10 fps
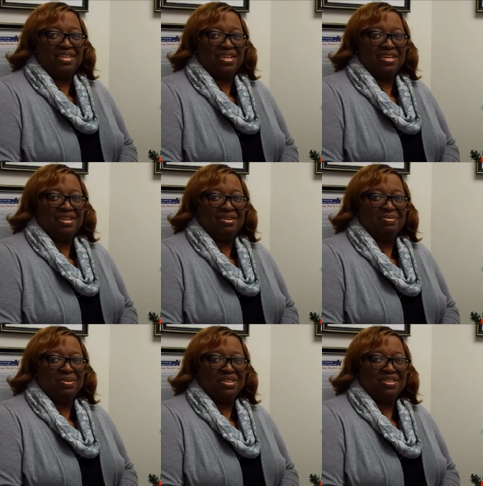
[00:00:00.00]

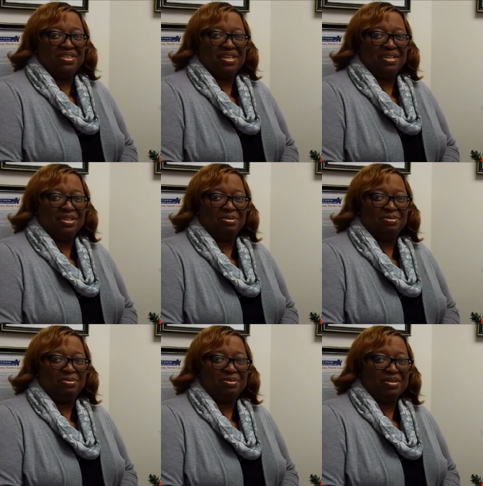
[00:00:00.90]
the
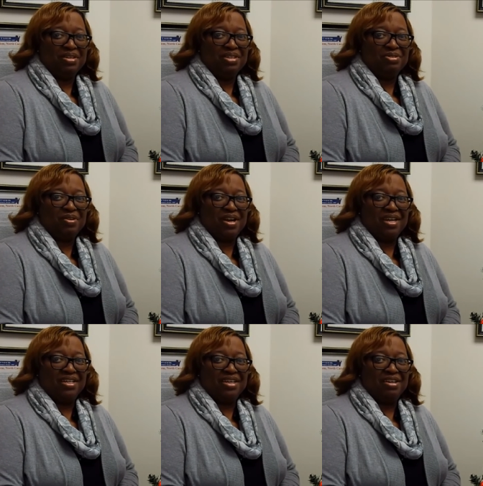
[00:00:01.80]
Winston-Salem
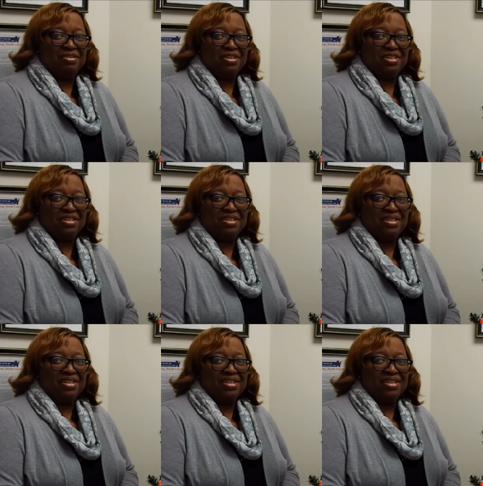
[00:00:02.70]
Triad area.